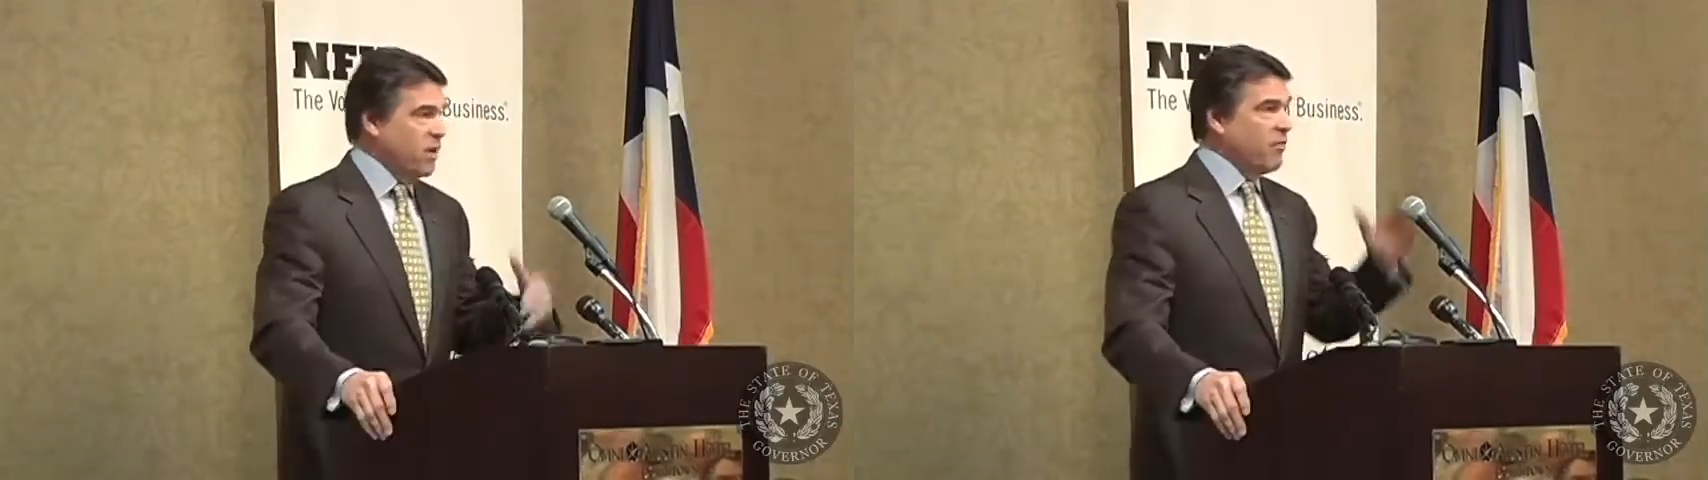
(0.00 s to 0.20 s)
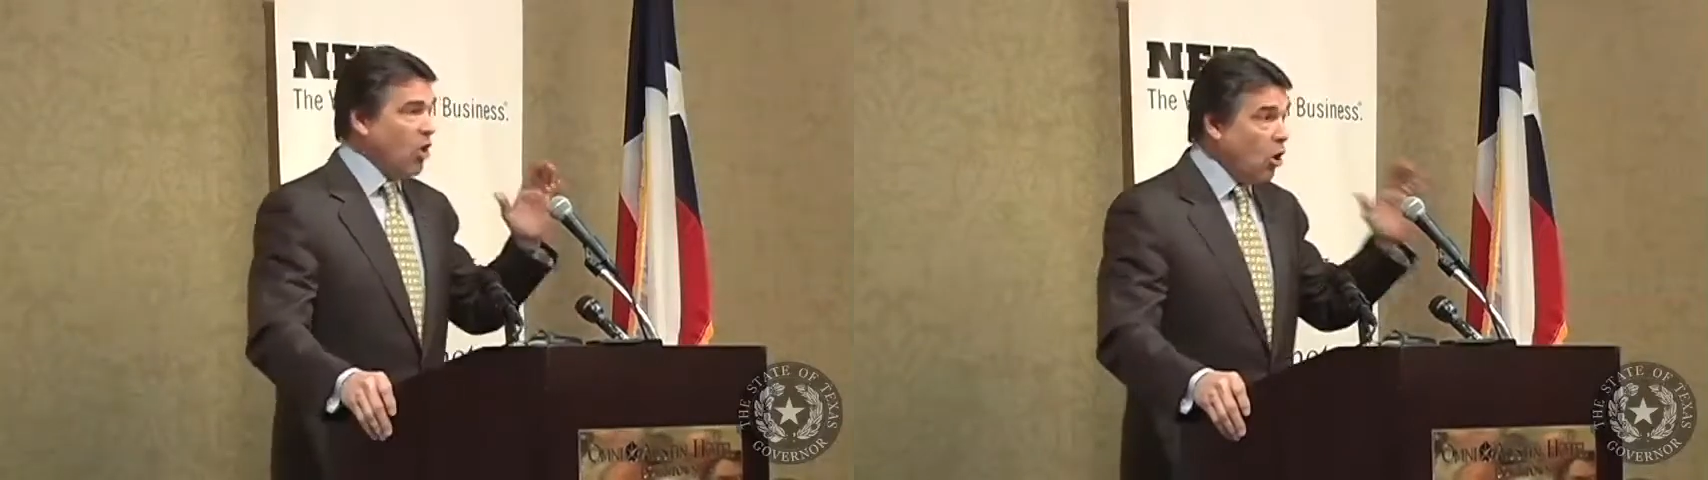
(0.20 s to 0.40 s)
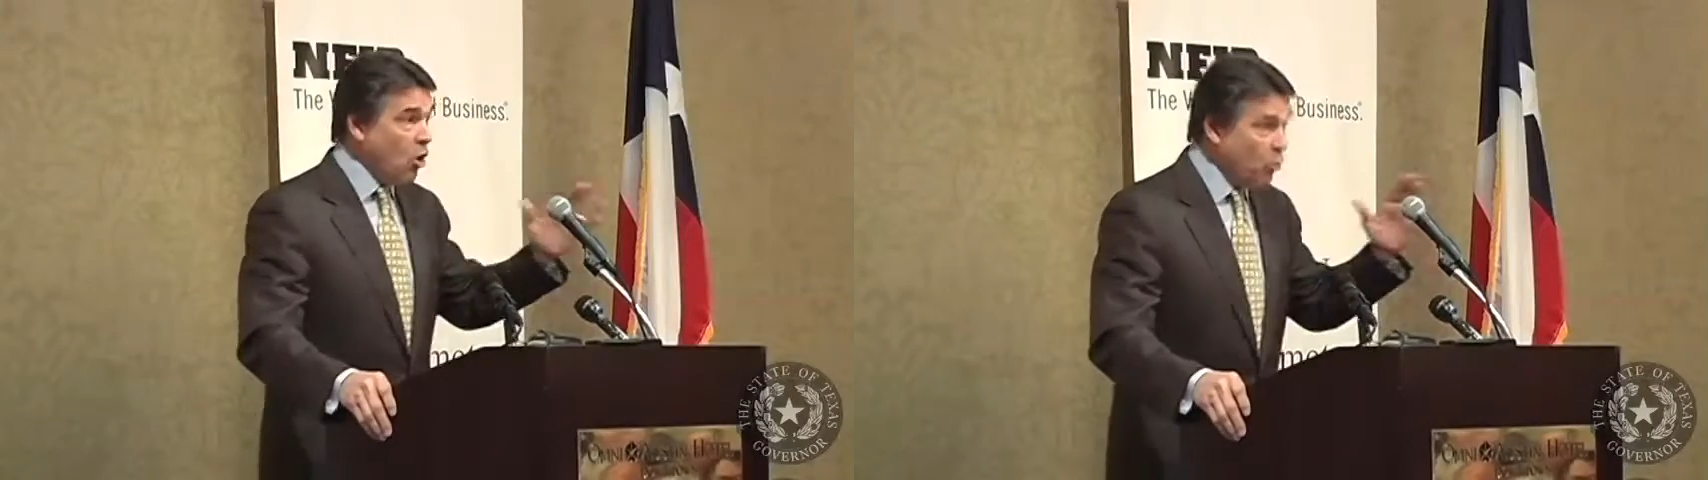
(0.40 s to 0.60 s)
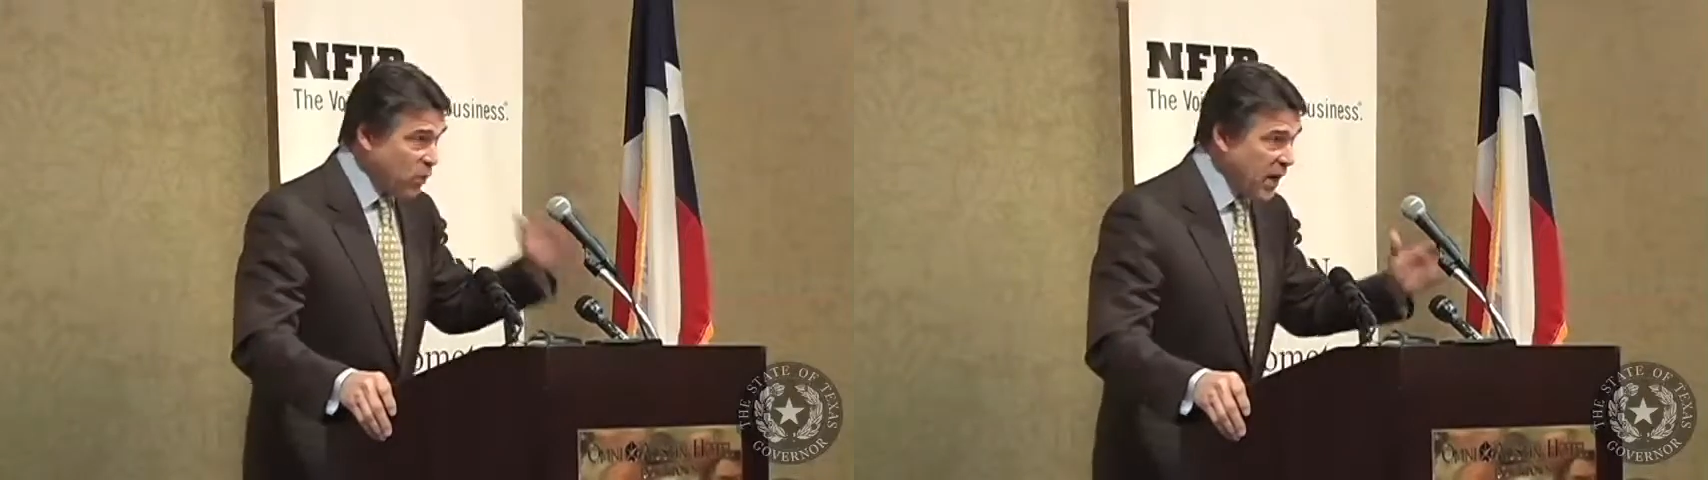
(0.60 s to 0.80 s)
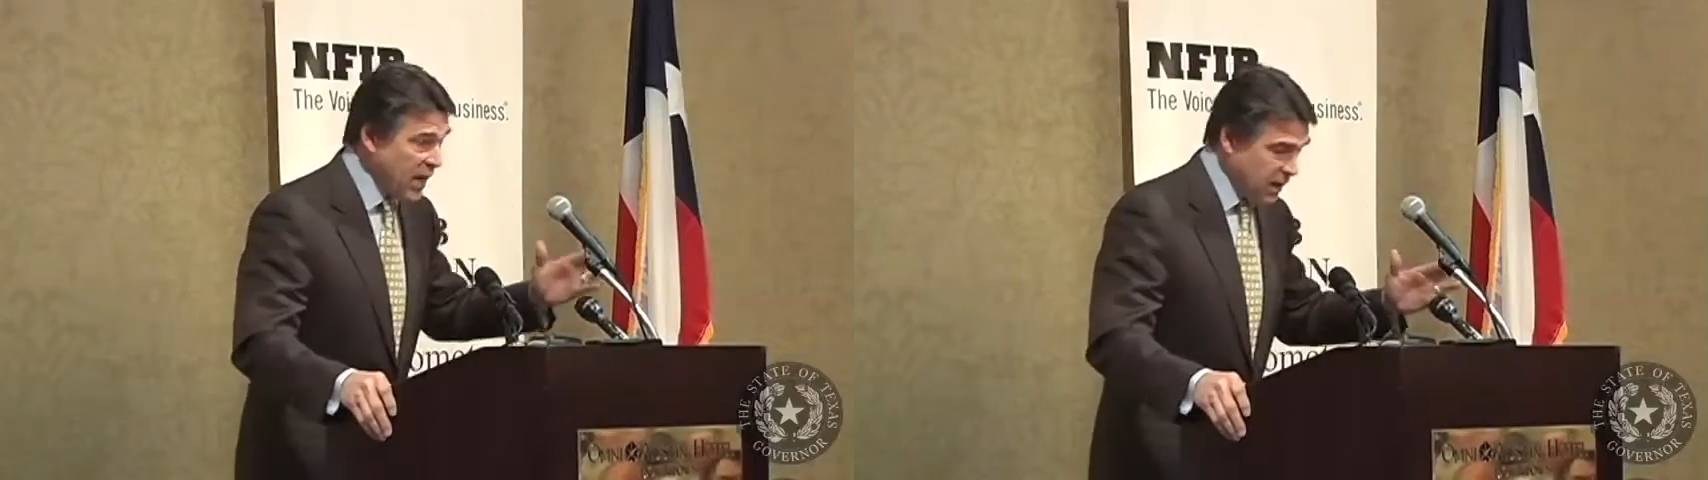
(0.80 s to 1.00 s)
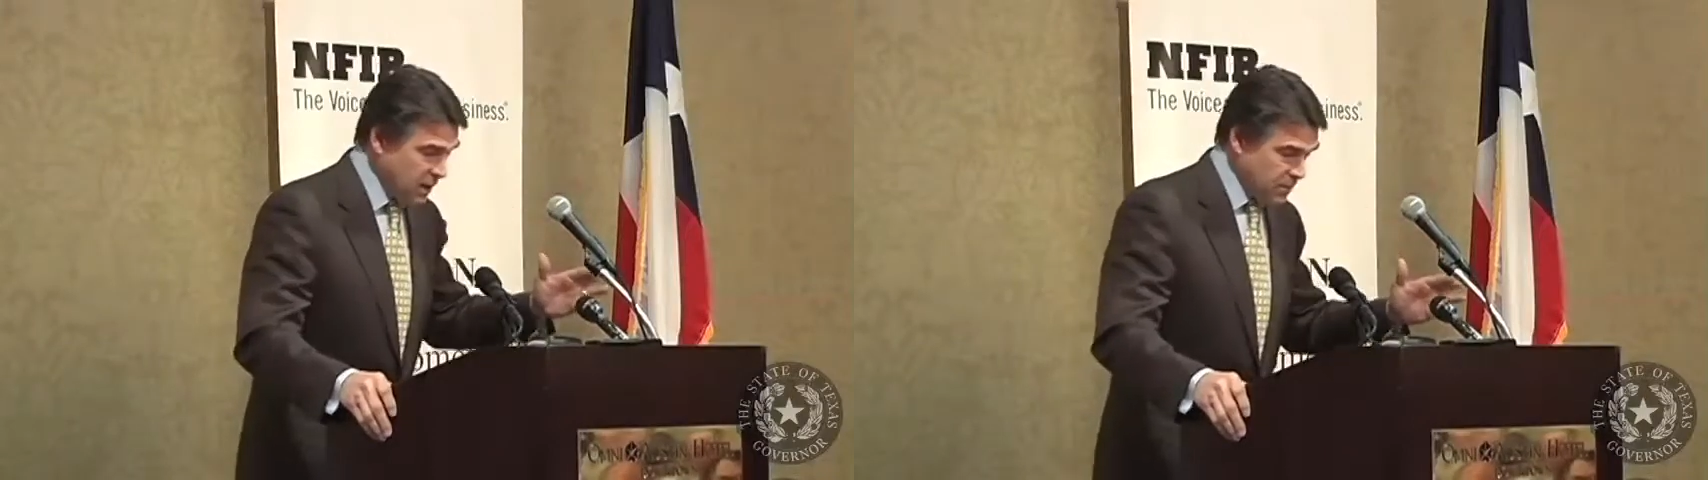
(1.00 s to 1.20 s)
have already